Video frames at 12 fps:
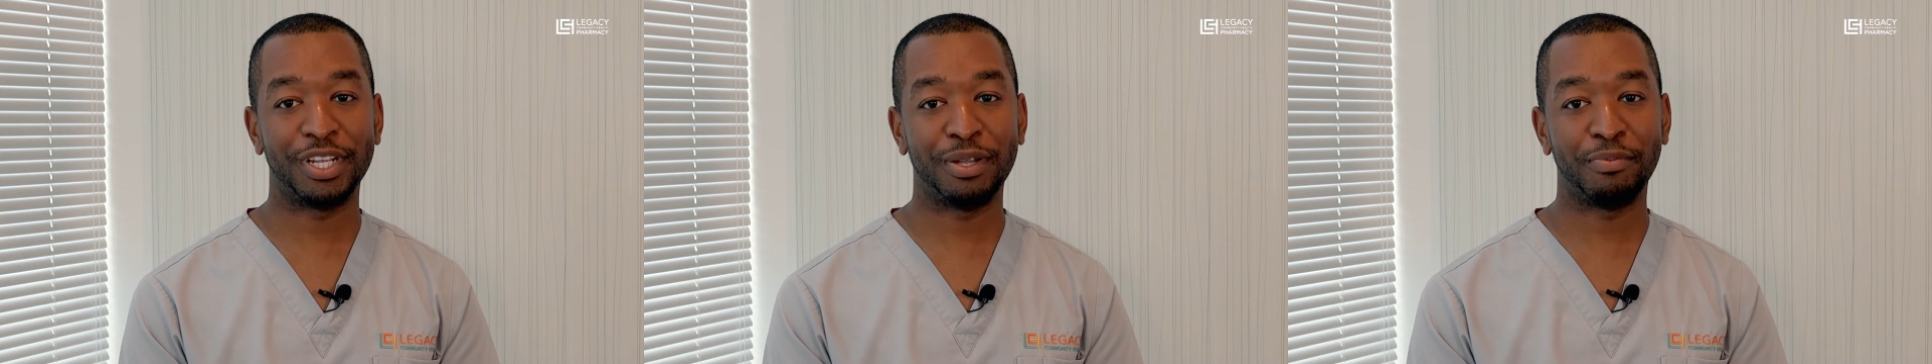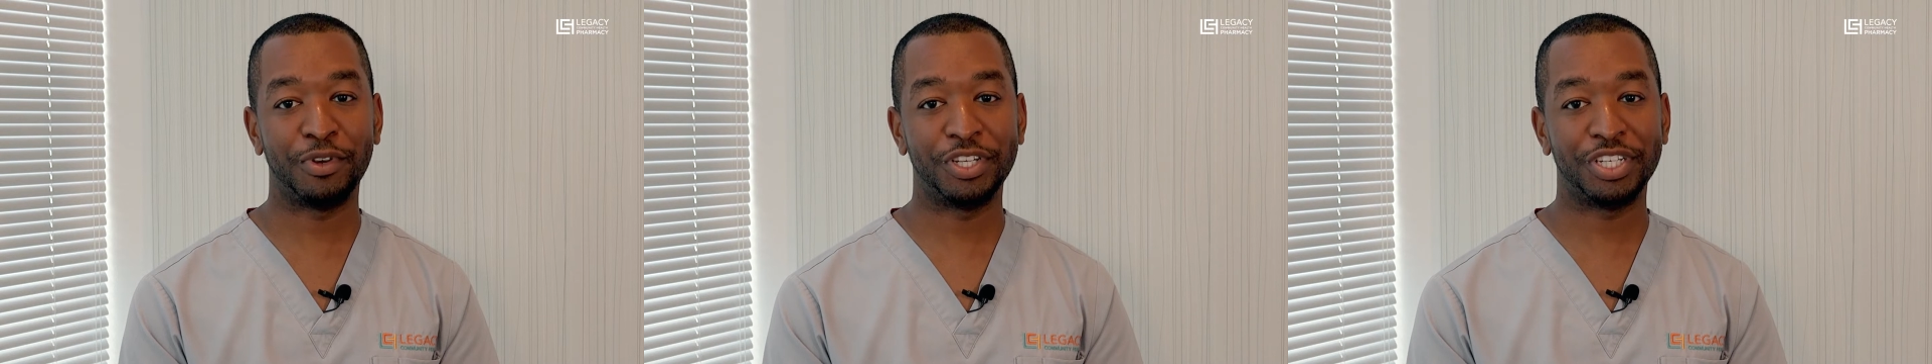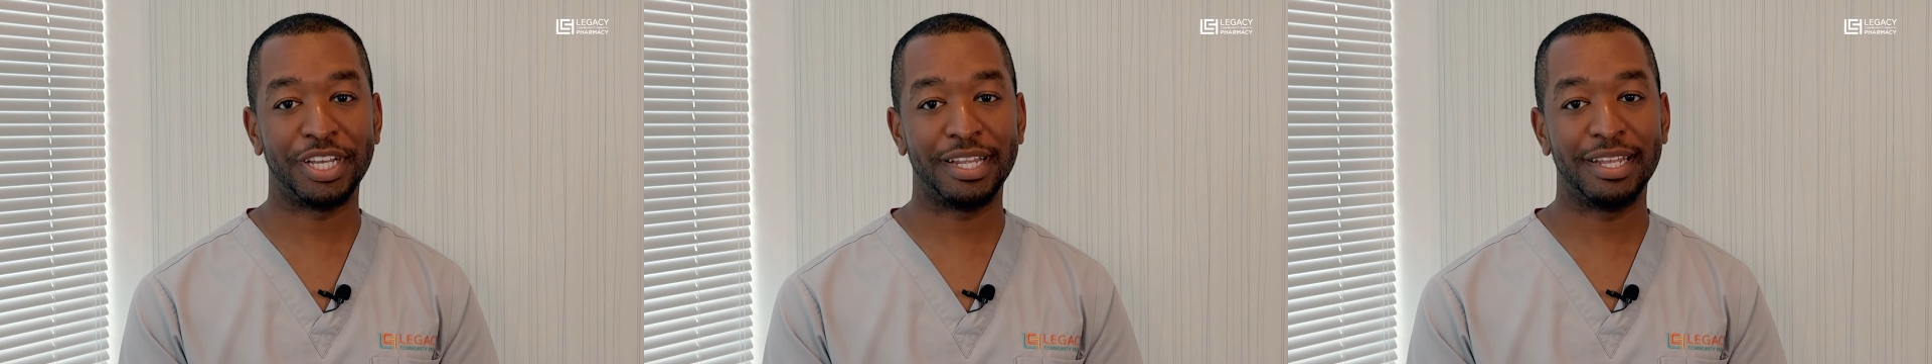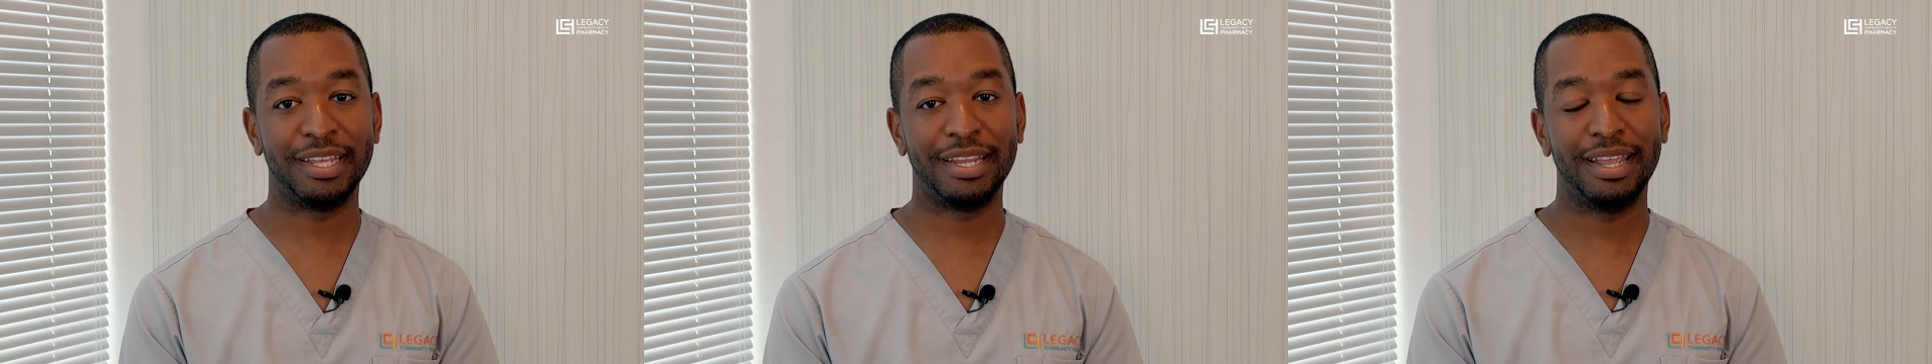they
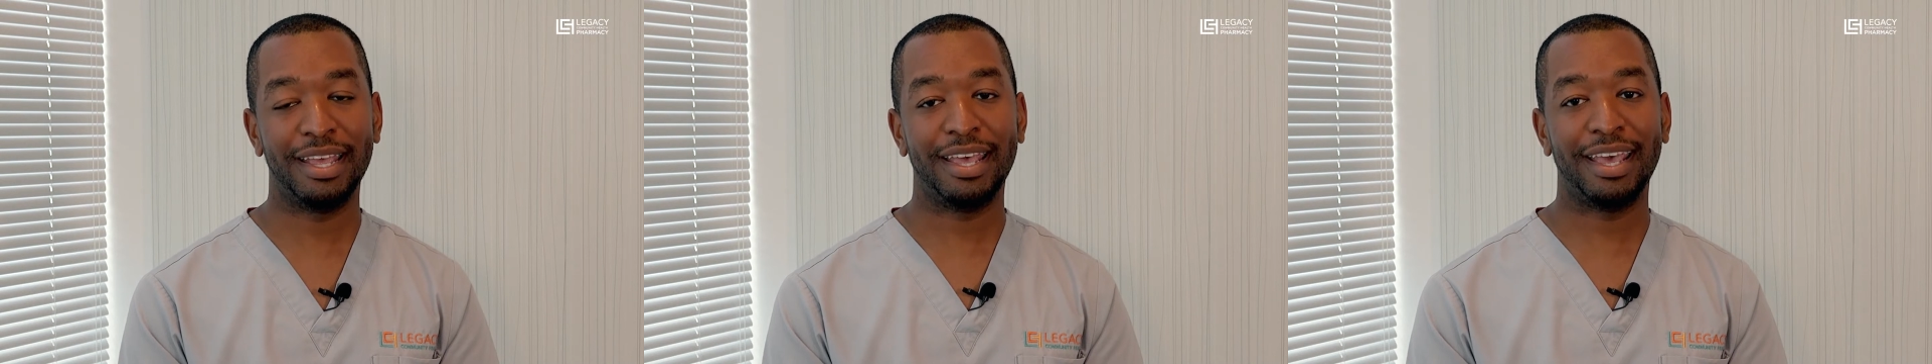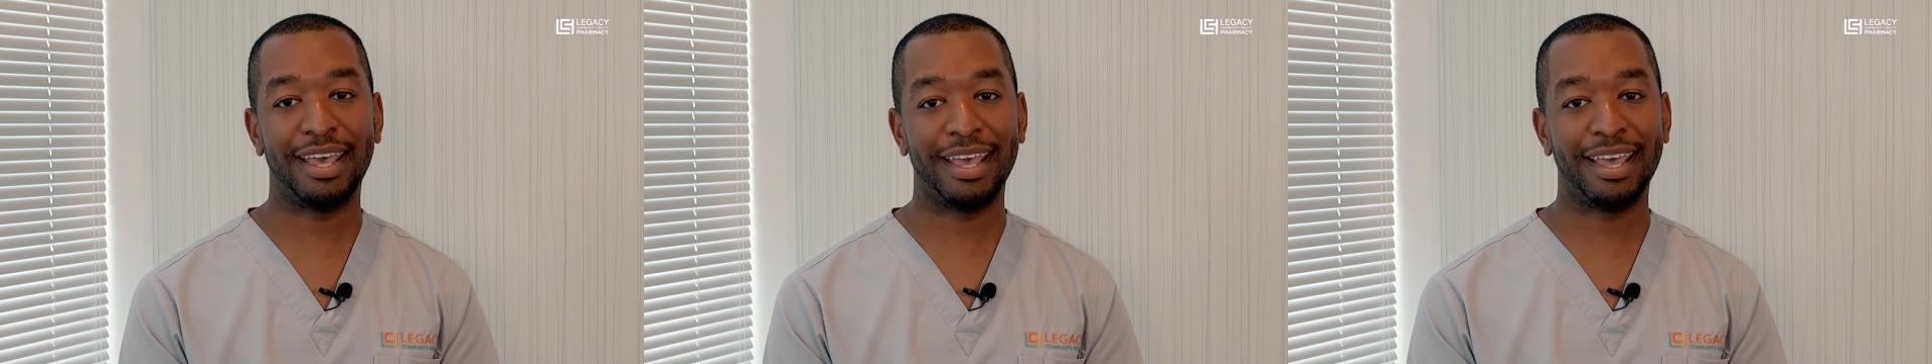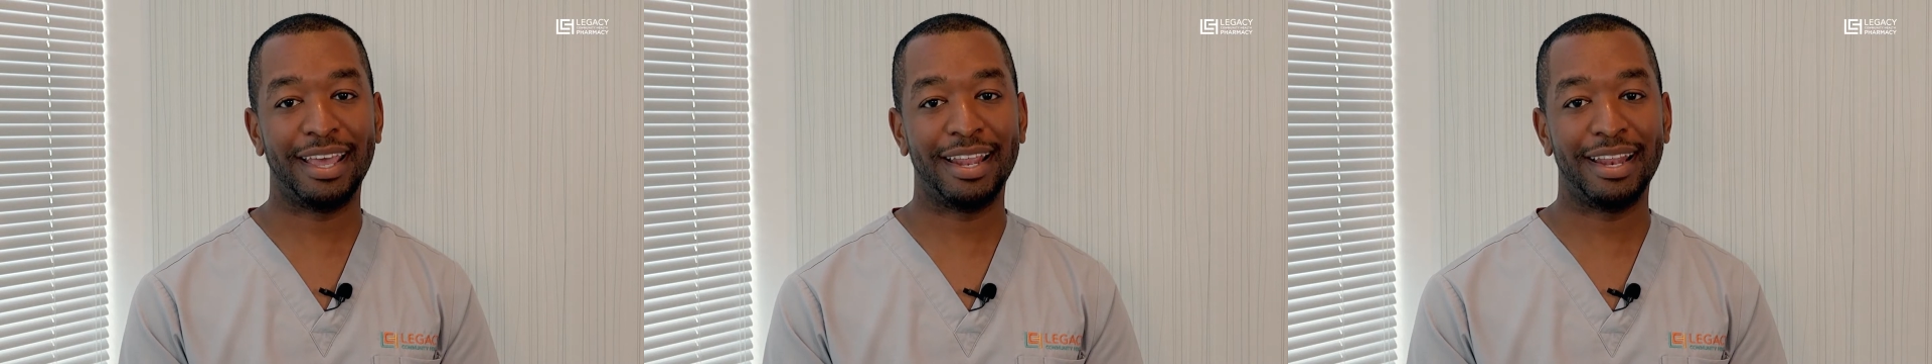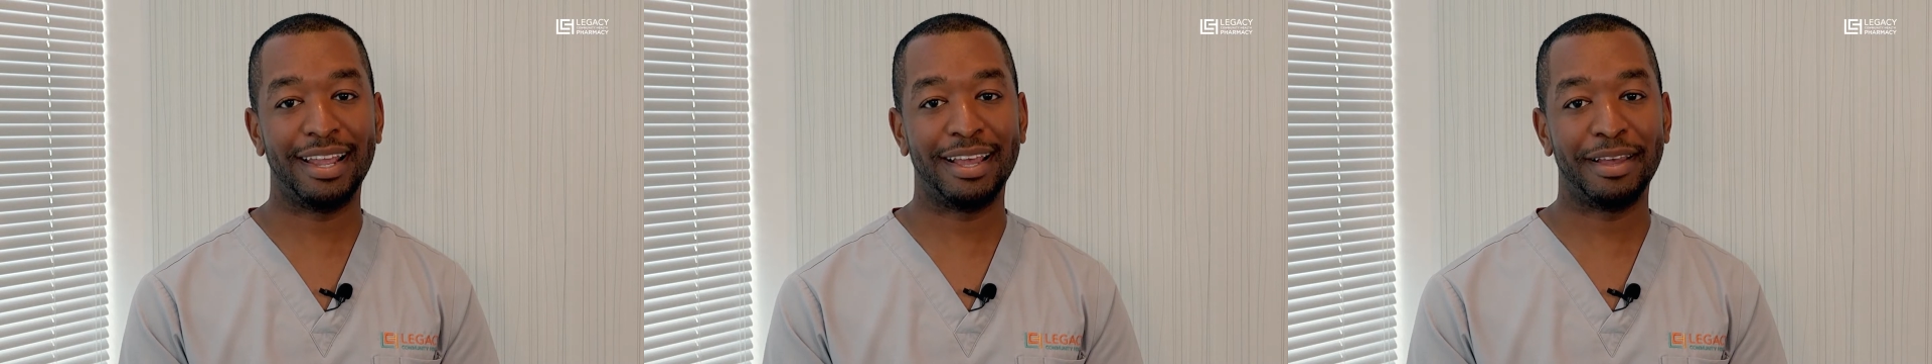appreciated
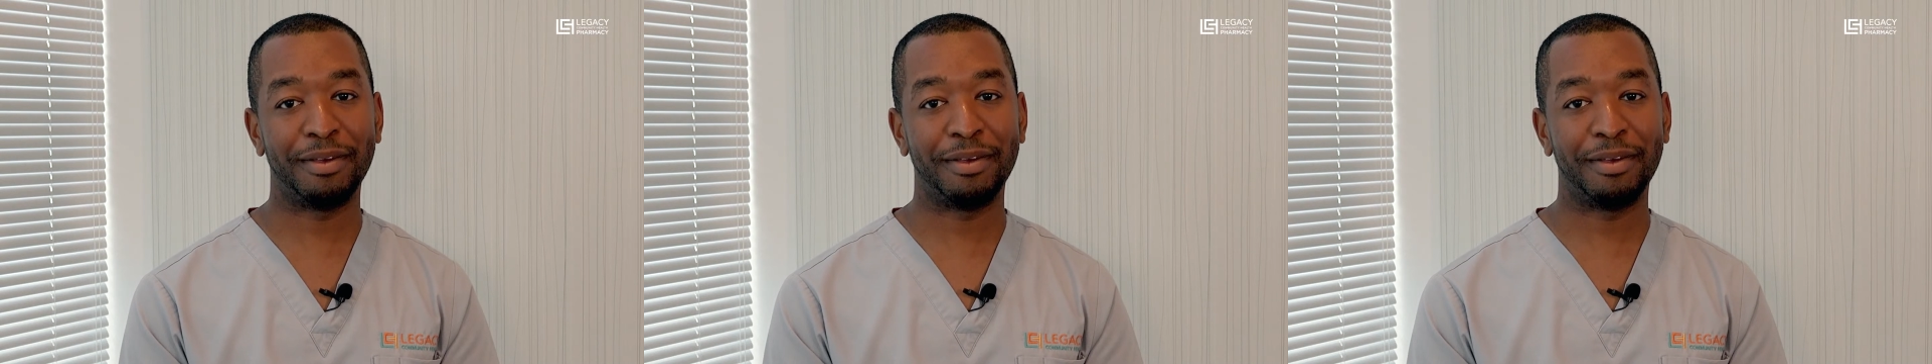and